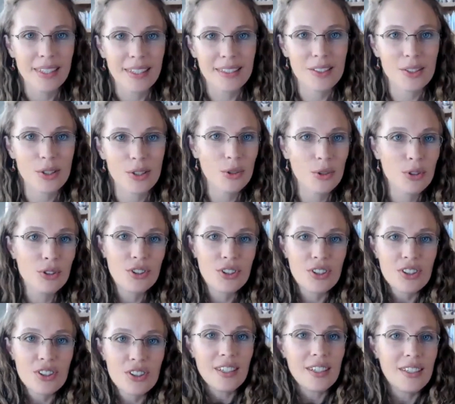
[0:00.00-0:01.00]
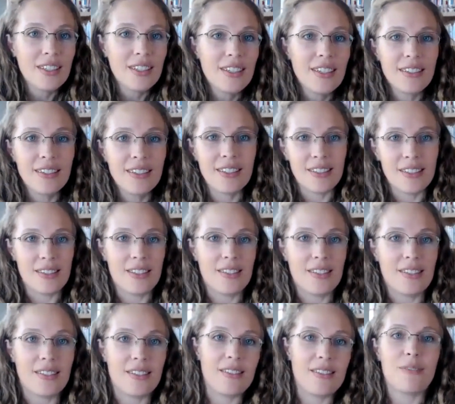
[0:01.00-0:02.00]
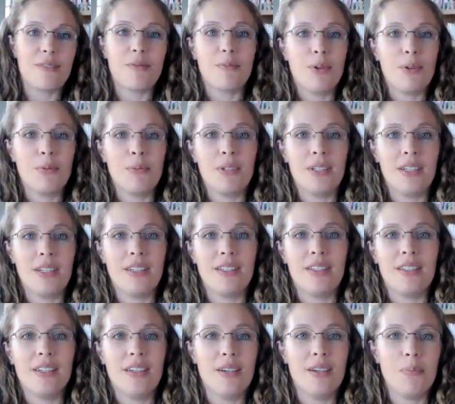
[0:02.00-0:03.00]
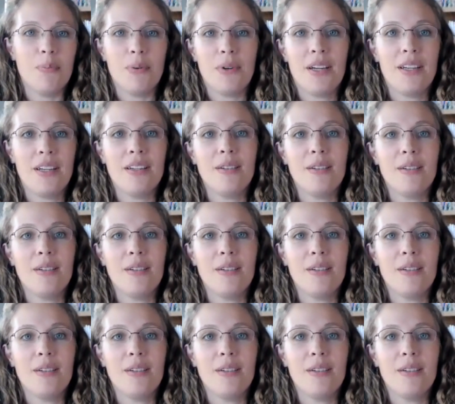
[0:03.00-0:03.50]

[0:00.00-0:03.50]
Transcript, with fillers: And so you're stuck in this permanent upright.